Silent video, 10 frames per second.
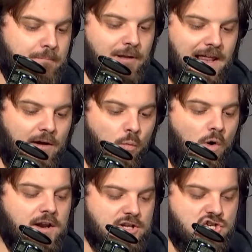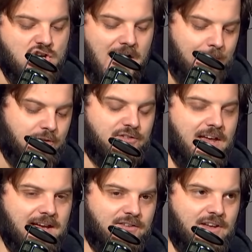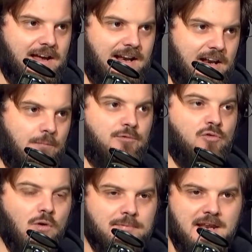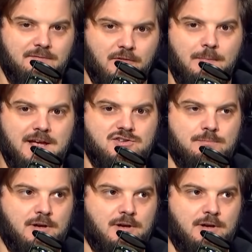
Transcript: But, like, what a job. Just take a second and absorb that information,